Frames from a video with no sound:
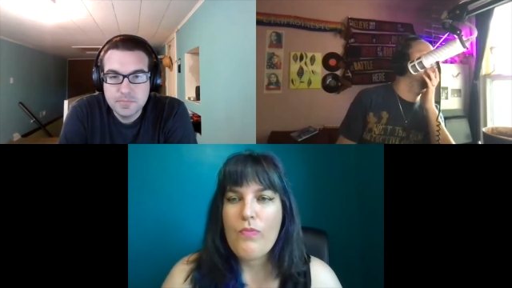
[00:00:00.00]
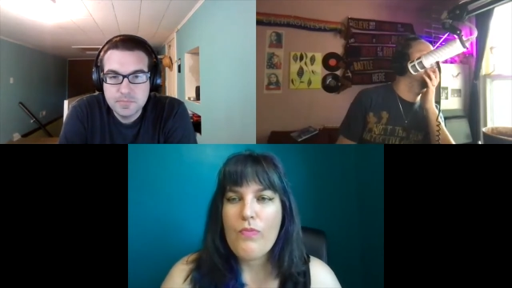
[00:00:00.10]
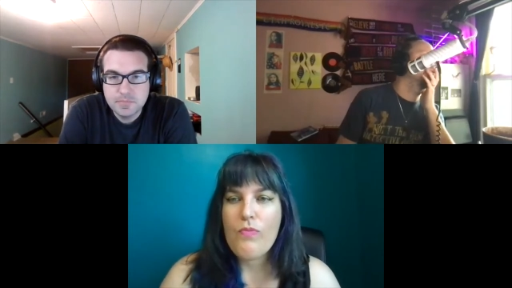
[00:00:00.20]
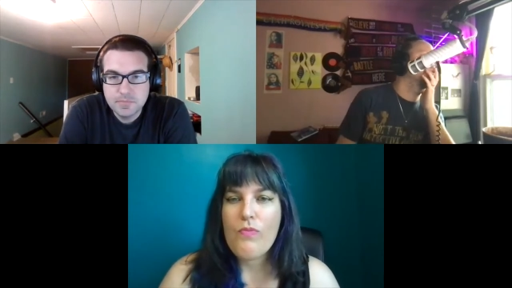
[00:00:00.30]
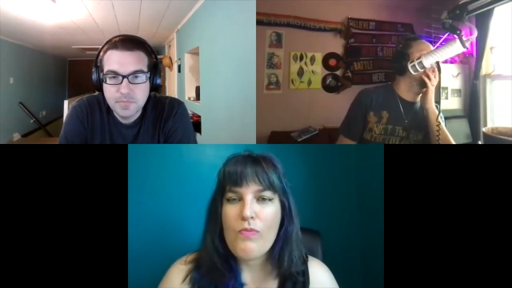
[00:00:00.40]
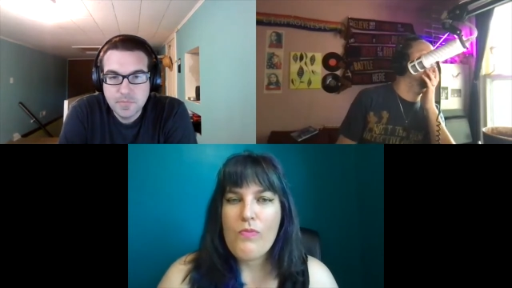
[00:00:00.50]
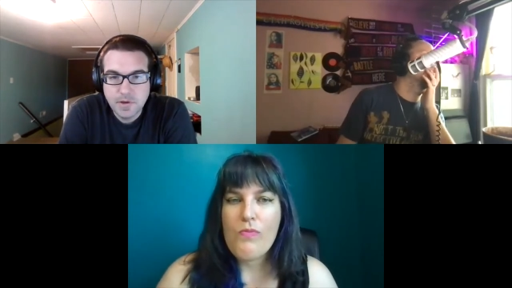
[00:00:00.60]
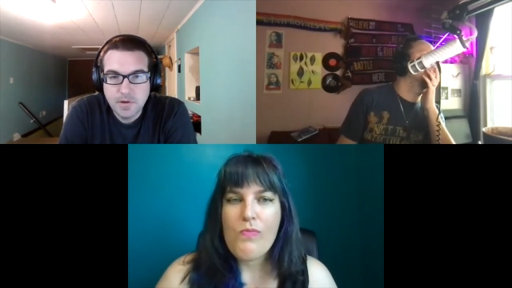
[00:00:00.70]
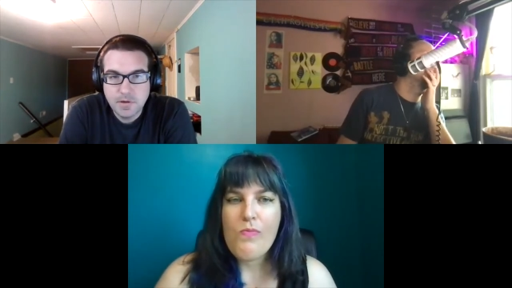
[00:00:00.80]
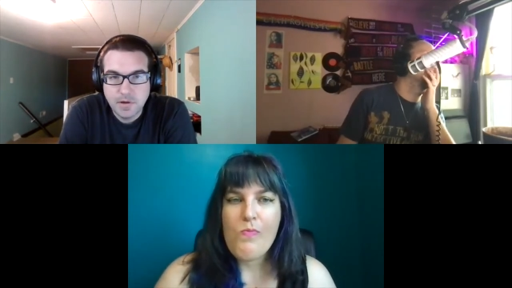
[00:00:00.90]
Speaker 1: sure.
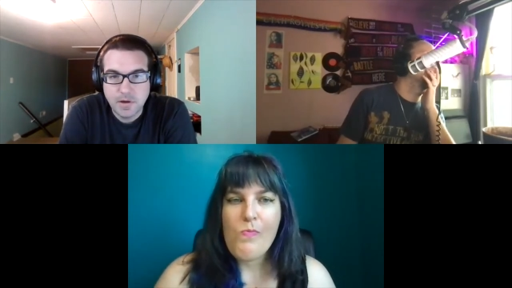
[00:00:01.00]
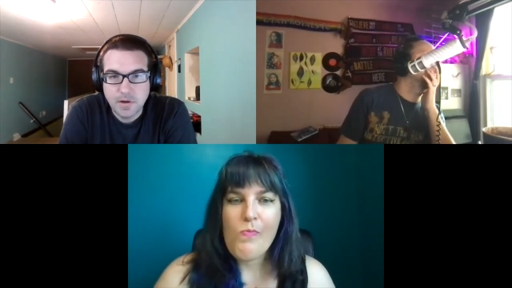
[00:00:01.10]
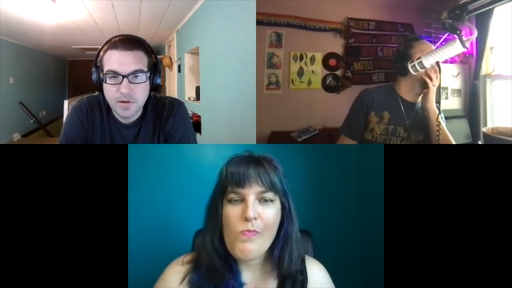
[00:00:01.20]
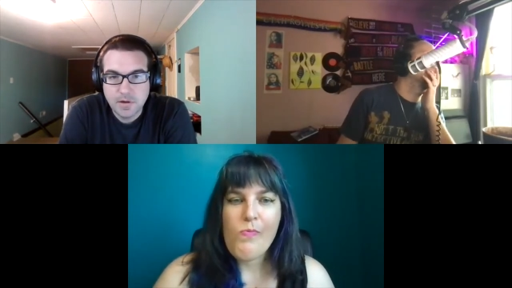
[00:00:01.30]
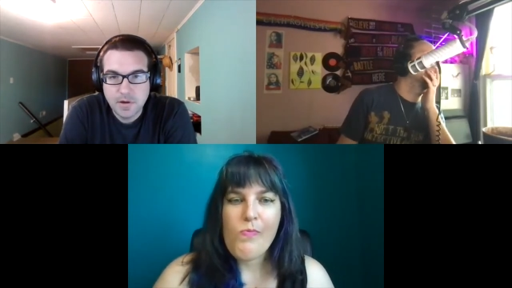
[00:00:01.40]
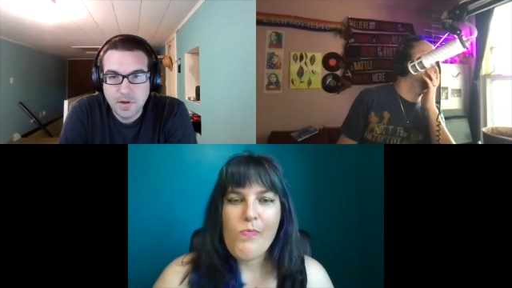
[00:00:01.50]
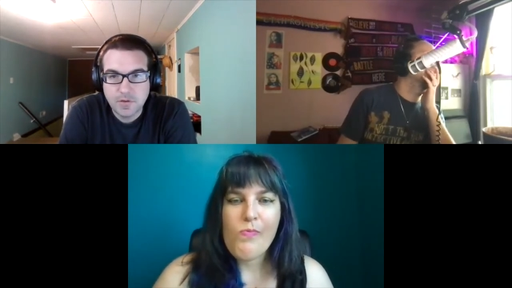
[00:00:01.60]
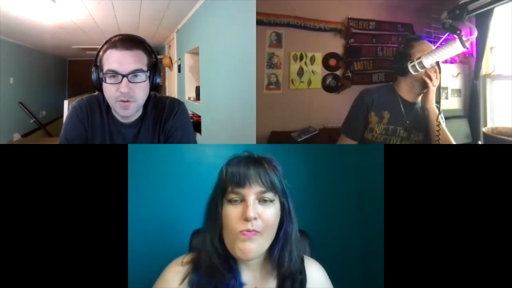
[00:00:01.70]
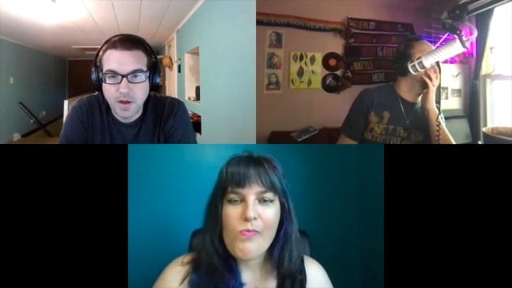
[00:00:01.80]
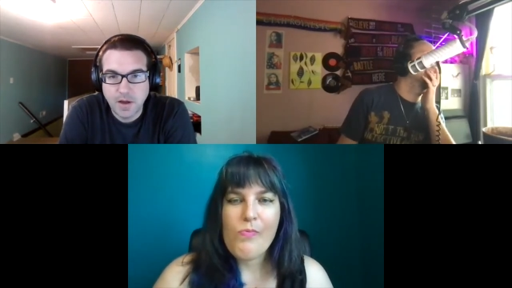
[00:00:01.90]
Yeah, it's
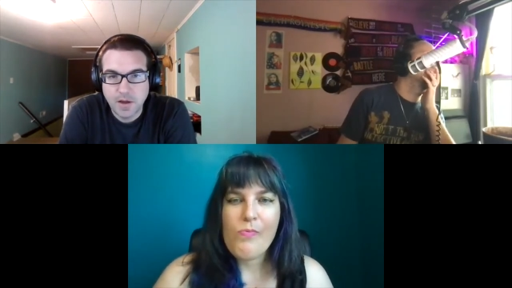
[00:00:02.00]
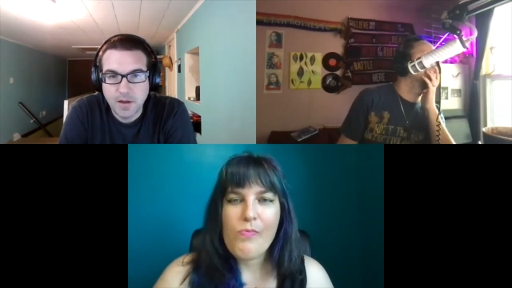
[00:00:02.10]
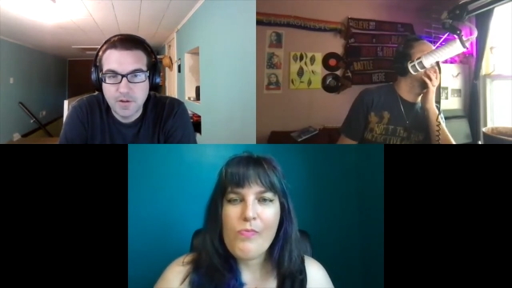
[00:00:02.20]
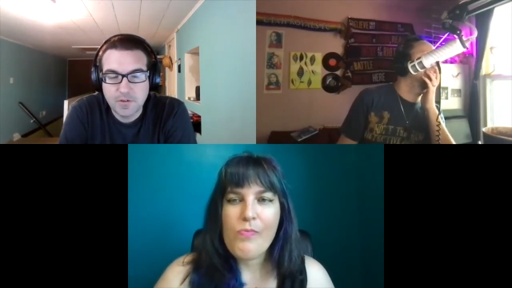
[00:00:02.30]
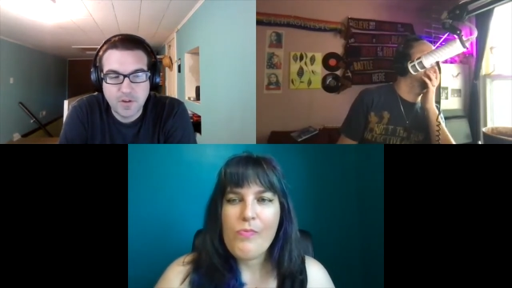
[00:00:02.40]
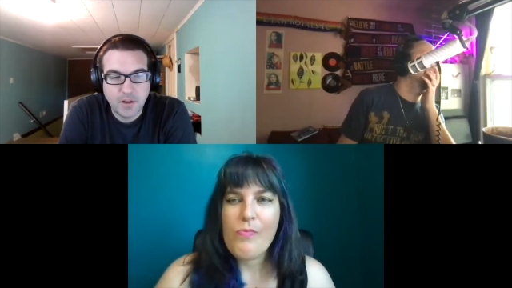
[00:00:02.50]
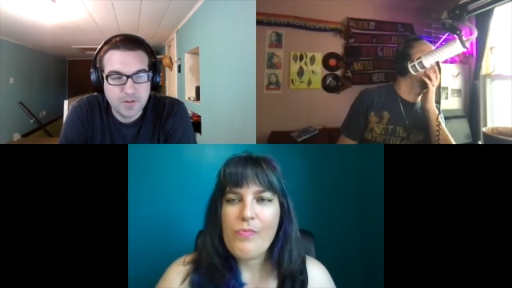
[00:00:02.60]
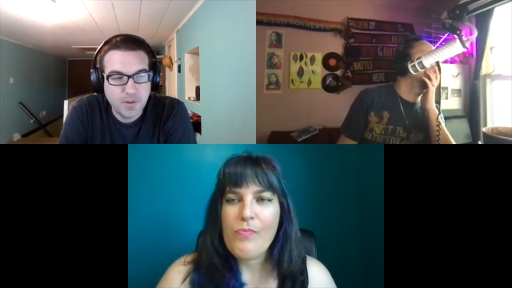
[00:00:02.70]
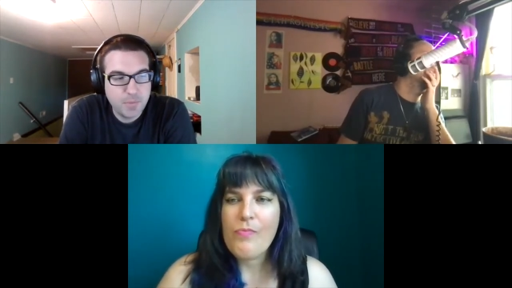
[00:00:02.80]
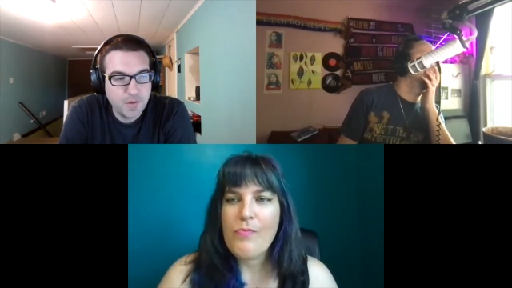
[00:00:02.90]
uh, it's uh,
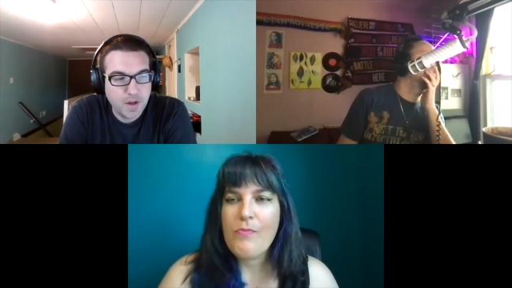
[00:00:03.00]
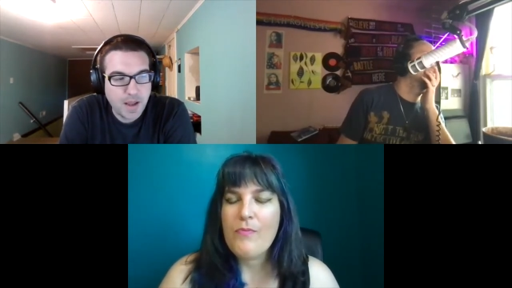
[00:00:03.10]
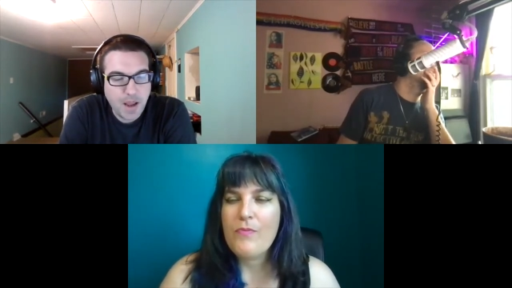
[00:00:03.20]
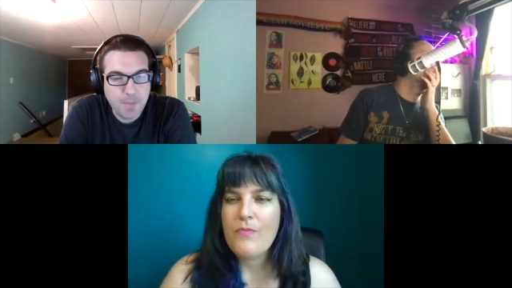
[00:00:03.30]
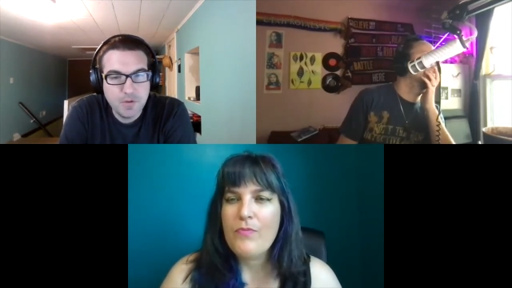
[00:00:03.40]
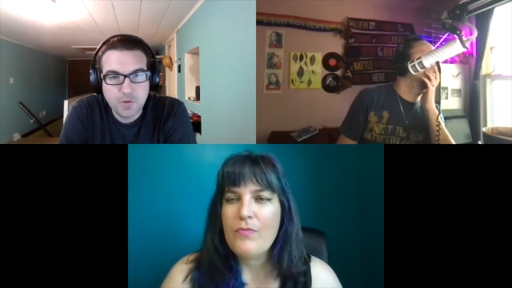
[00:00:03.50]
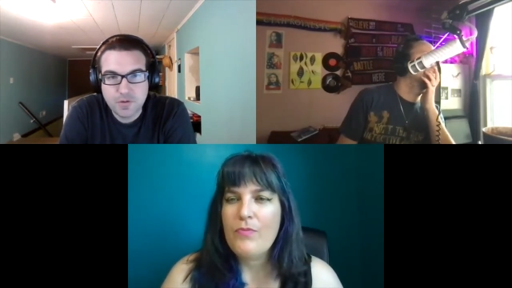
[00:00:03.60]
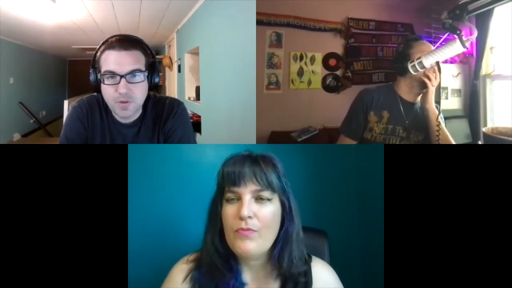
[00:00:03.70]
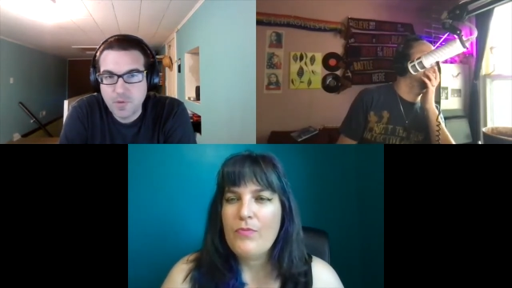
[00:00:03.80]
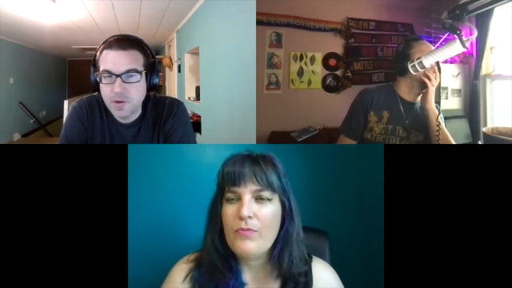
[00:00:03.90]
something that happens or
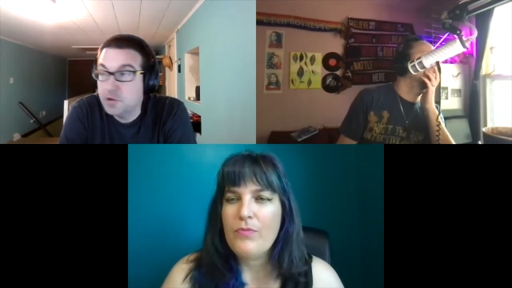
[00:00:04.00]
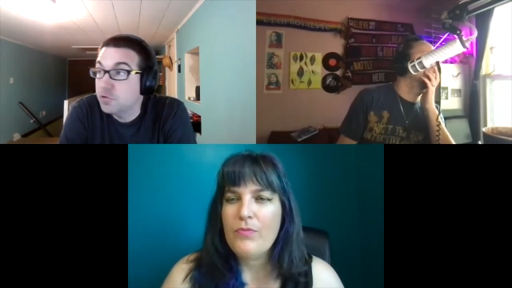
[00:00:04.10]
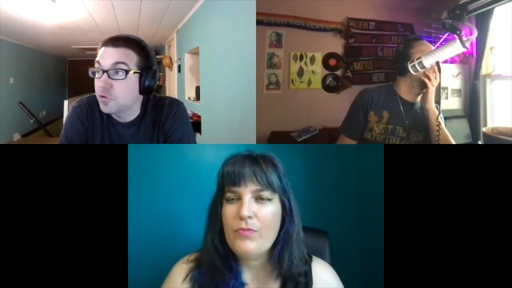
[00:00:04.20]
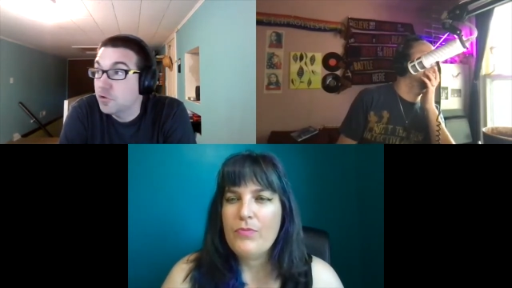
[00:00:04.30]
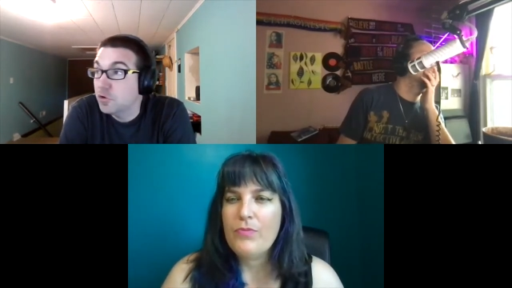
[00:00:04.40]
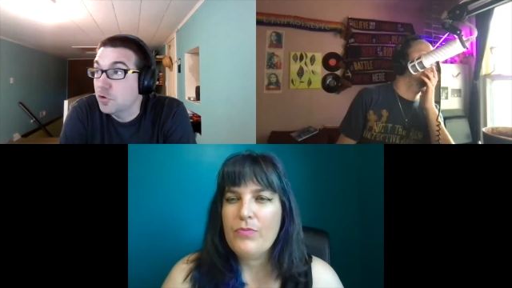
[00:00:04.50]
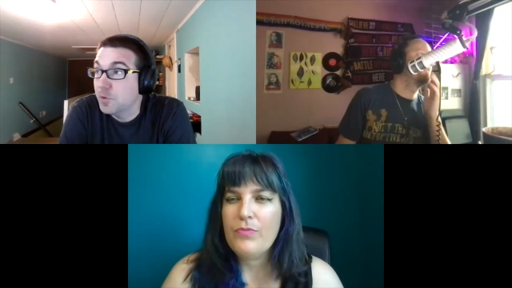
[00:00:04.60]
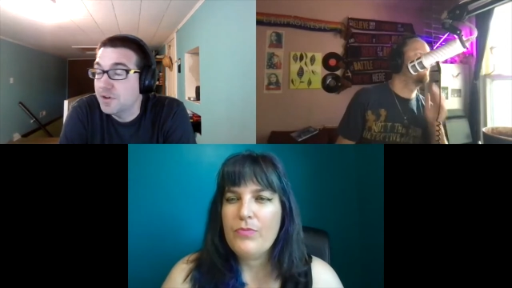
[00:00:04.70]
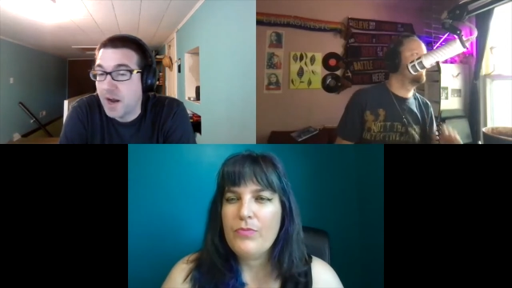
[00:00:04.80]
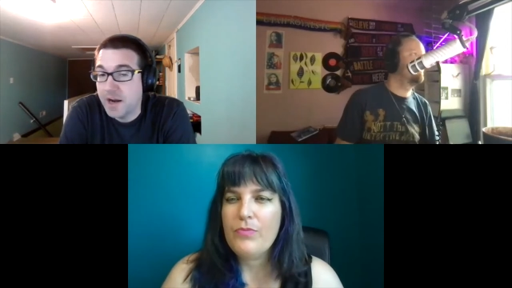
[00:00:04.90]
something you do when
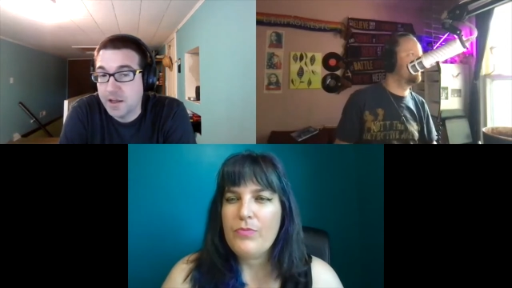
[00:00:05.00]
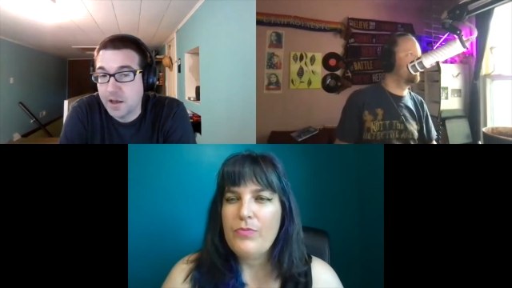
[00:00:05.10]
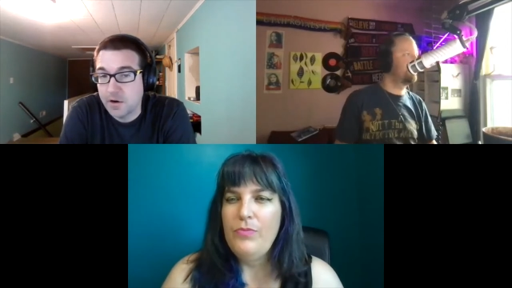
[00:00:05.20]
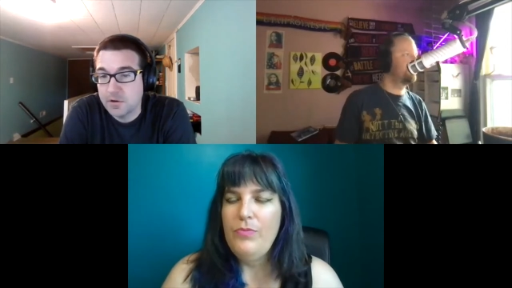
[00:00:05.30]
dining out